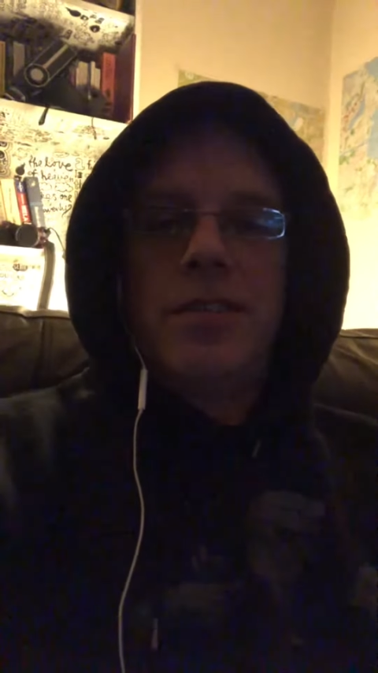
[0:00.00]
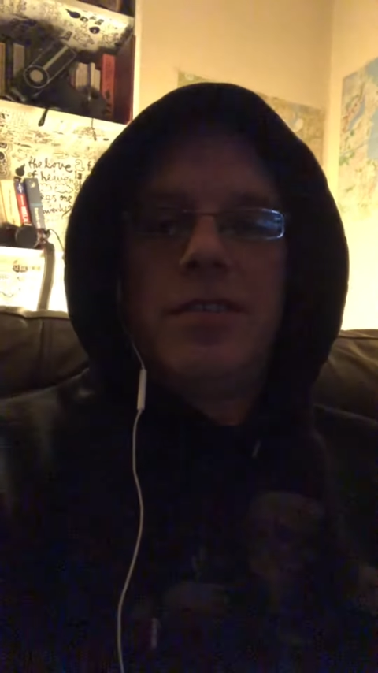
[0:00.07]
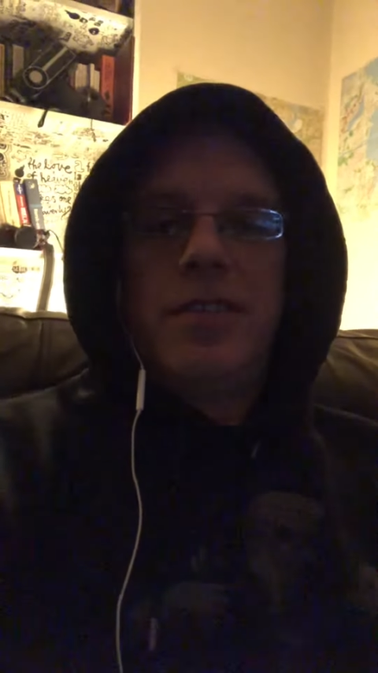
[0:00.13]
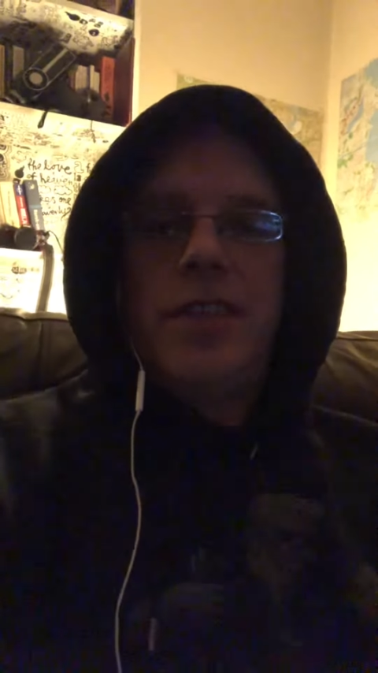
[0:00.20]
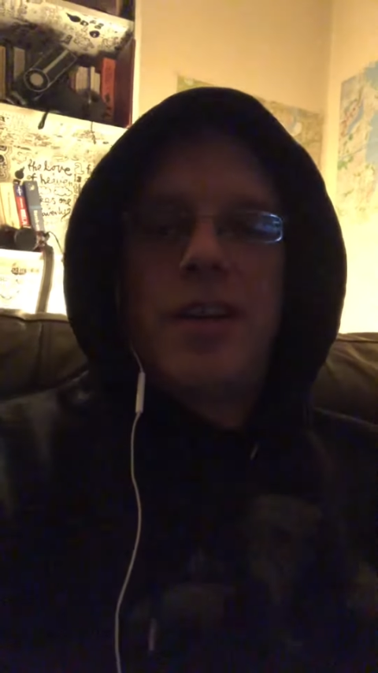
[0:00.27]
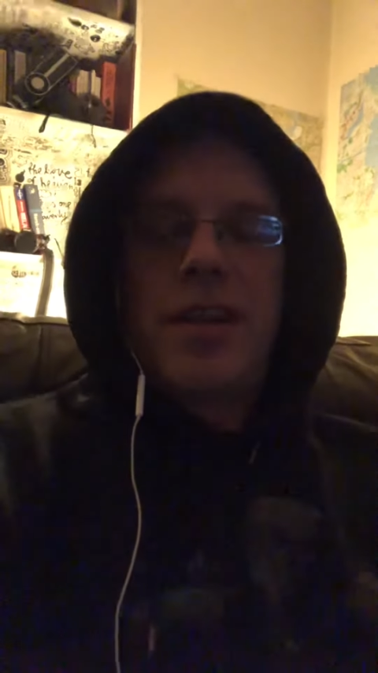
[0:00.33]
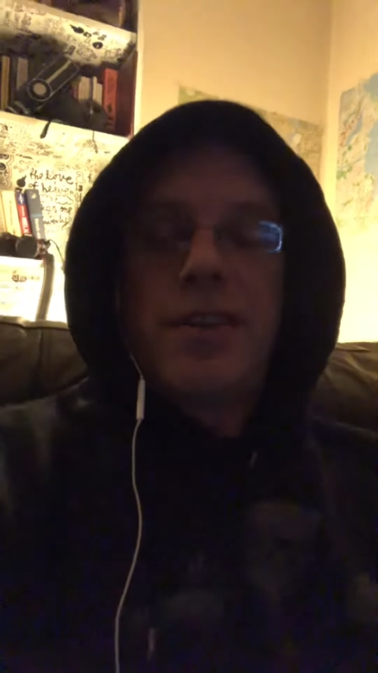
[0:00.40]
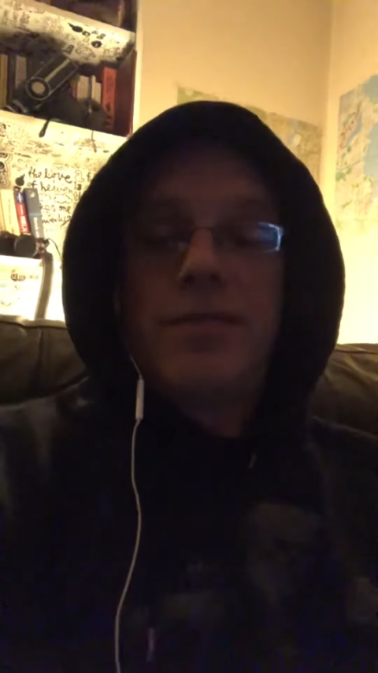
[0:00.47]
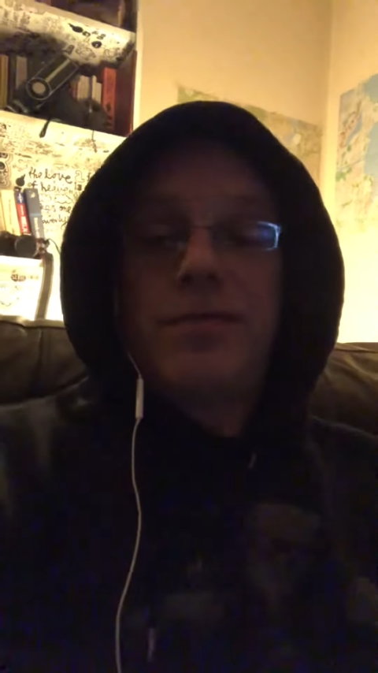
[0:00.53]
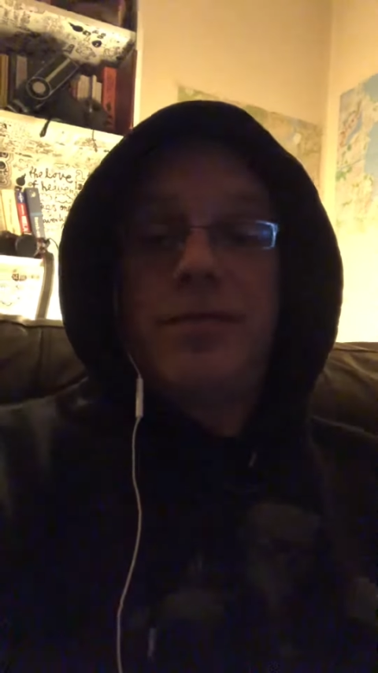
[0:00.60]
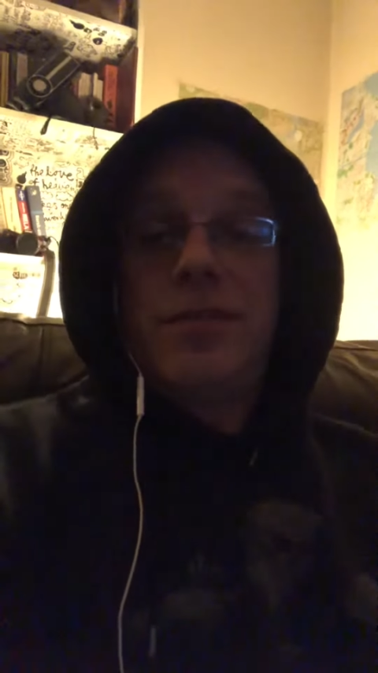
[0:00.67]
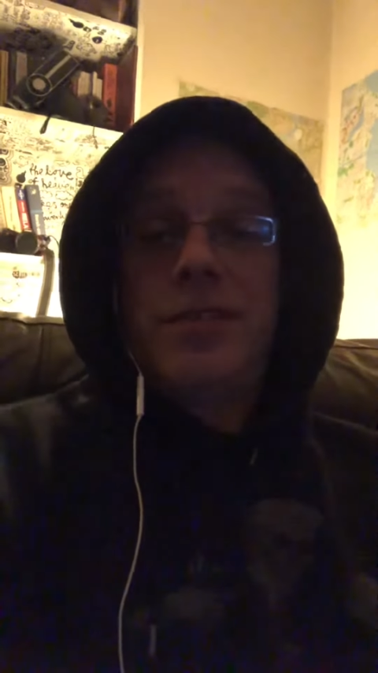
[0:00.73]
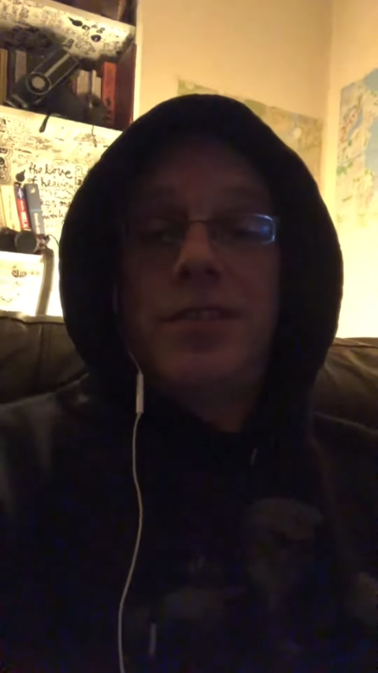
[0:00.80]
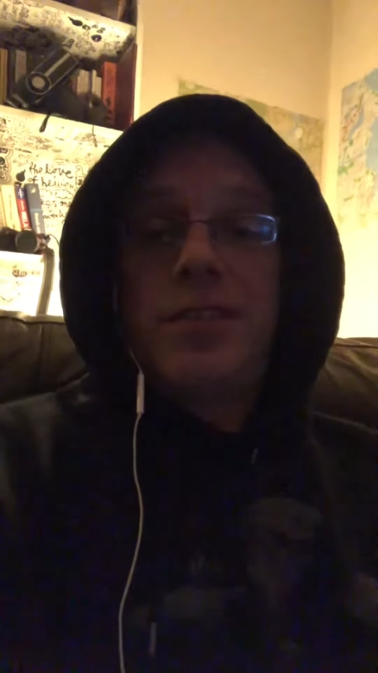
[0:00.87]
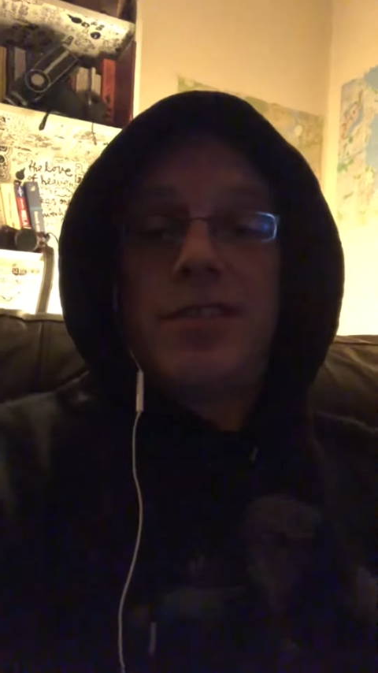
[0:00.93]
yeah,
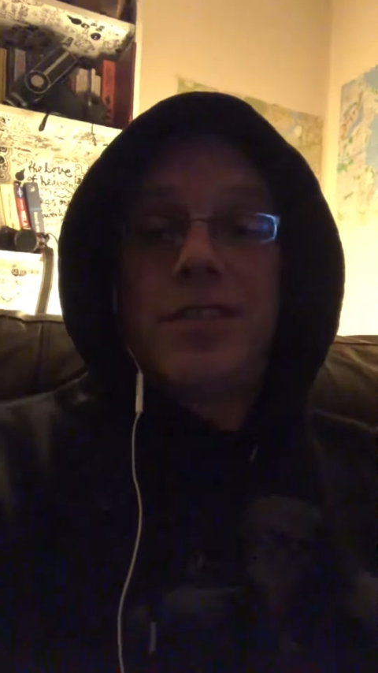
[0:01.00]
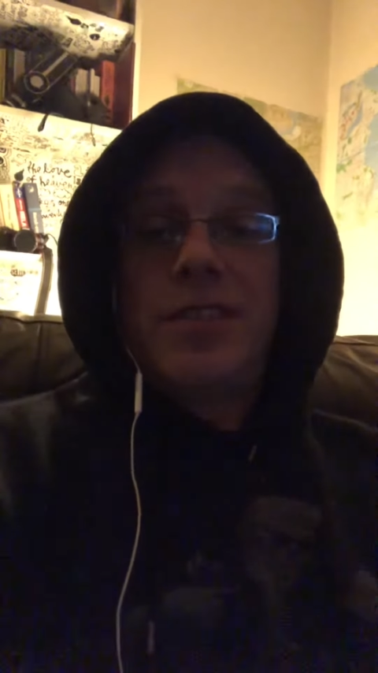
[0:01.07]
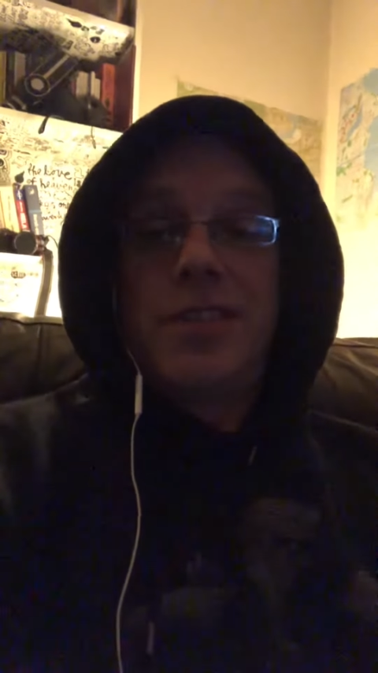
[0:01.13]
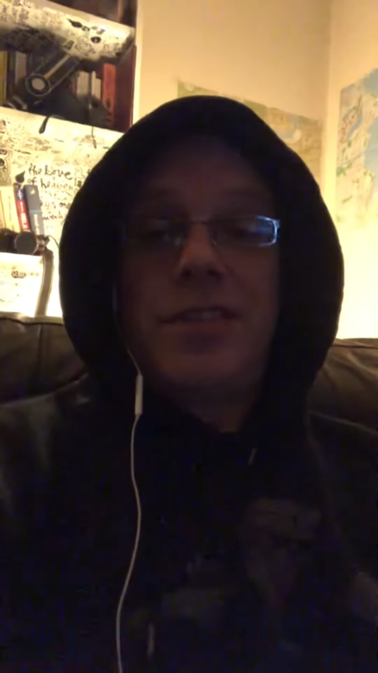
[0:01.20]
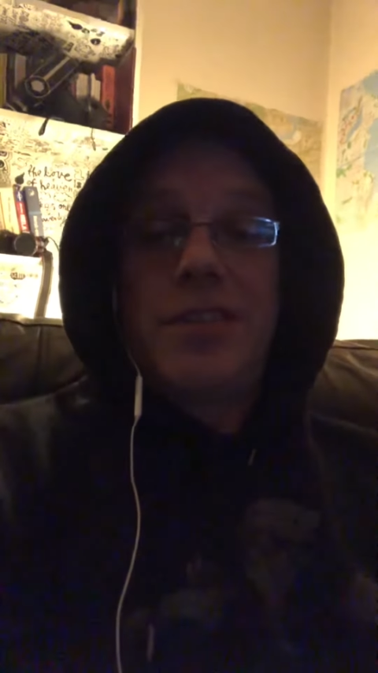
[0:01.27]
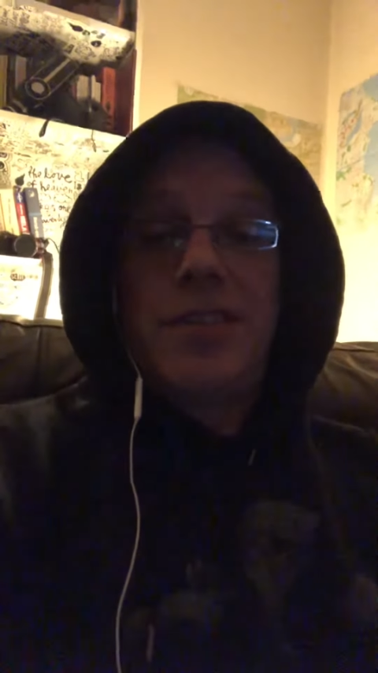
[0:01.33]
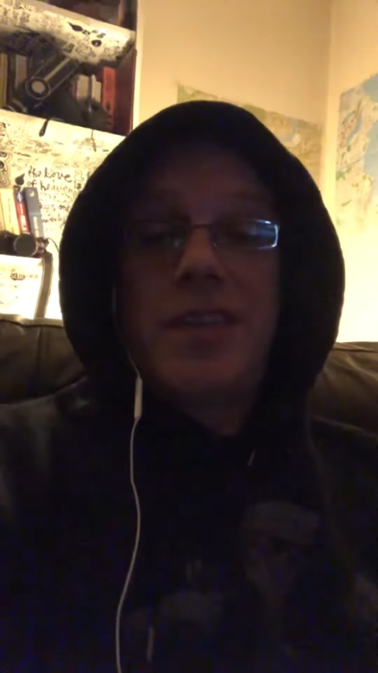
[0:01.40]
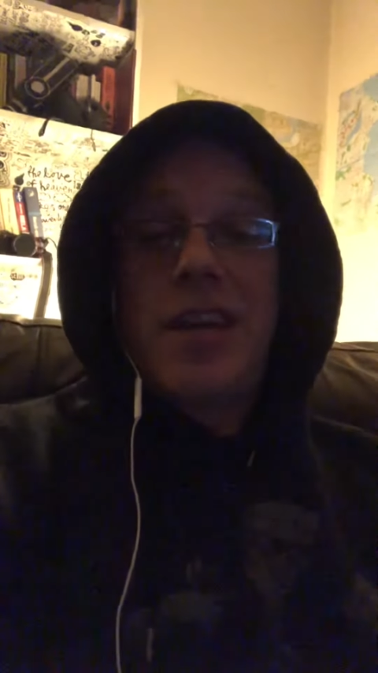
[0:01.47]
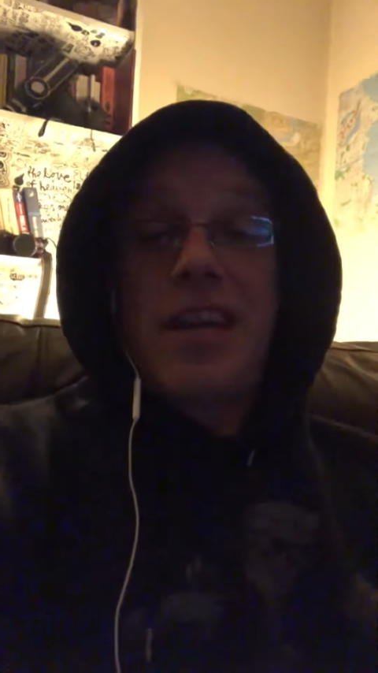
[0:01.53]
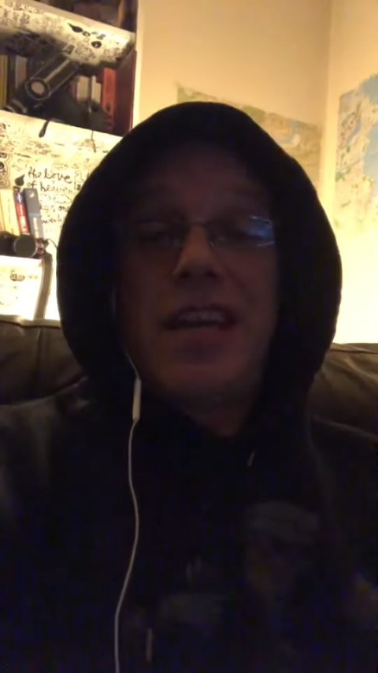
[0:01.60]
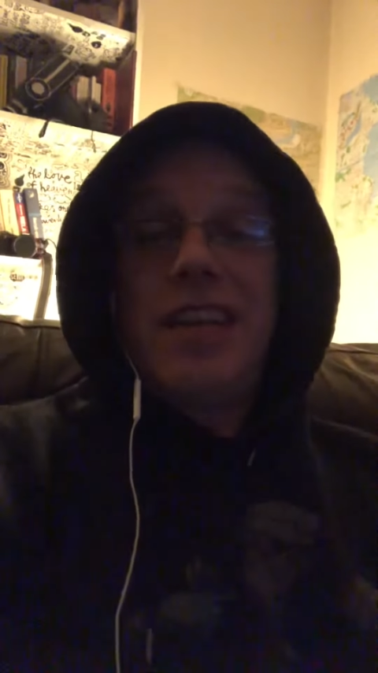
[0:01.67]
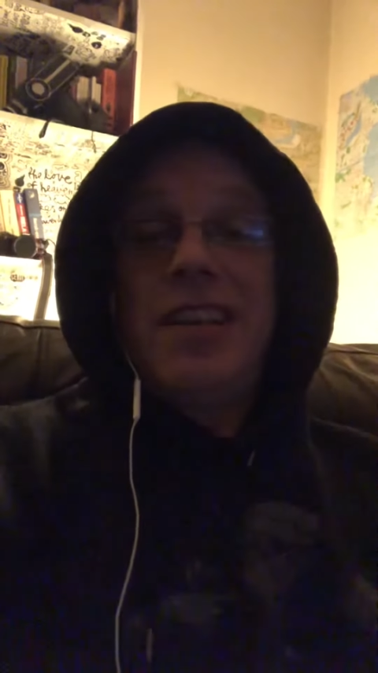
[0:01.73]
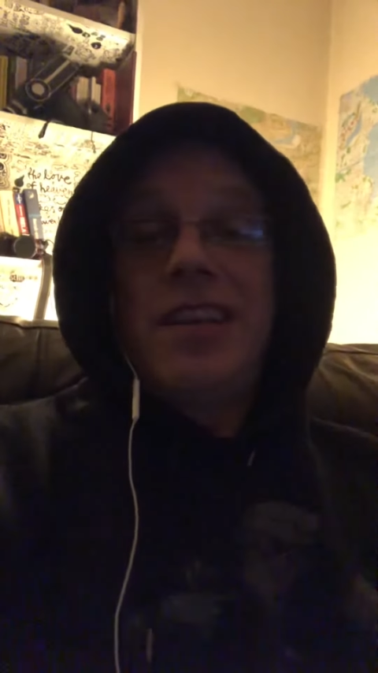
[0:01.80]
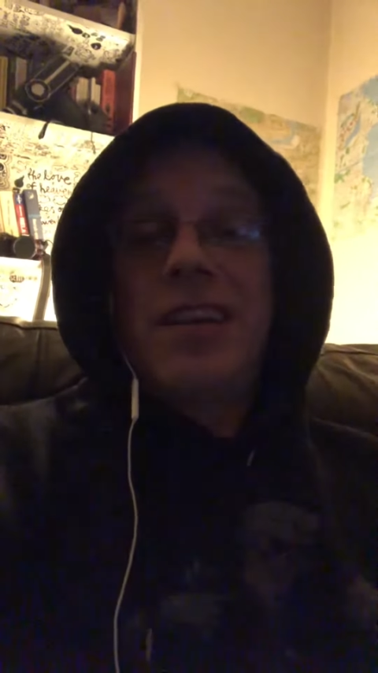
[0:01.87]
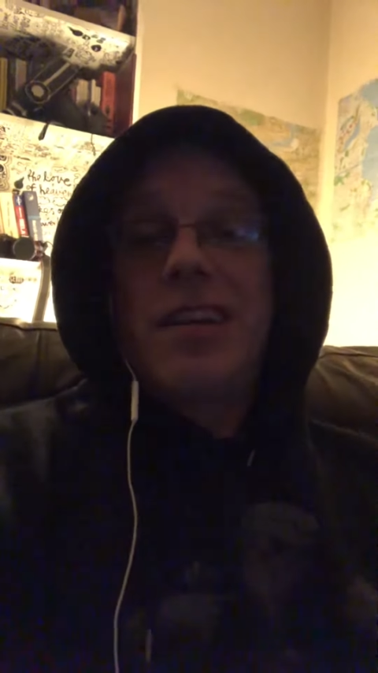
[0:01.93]
just just hang
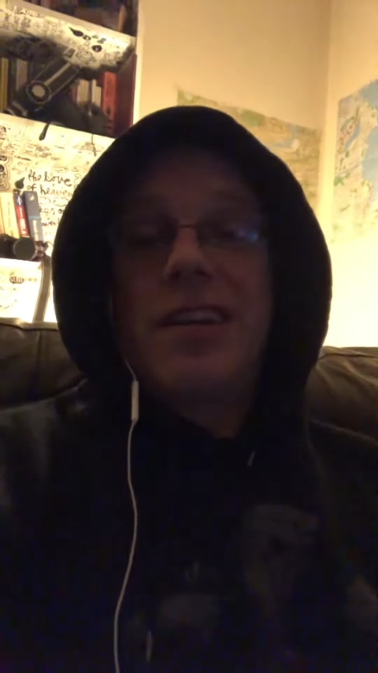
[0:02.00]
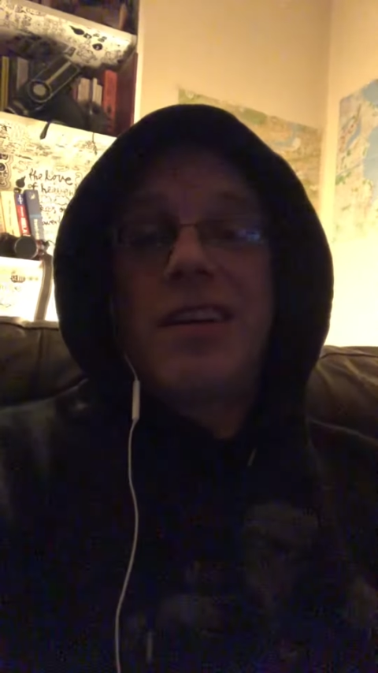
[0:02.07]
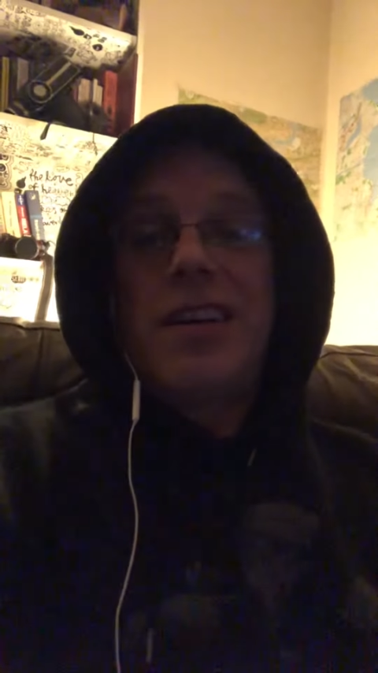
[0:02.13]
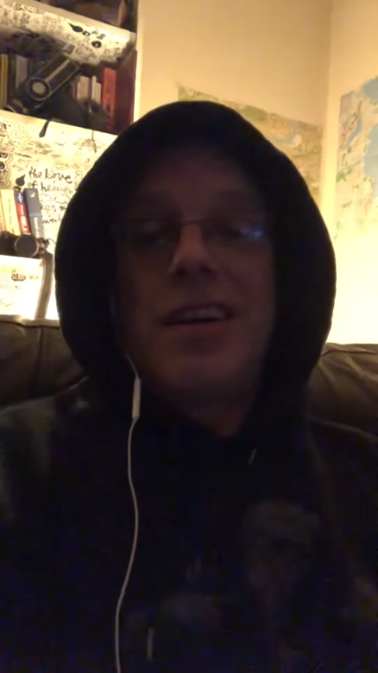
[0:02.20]
in there.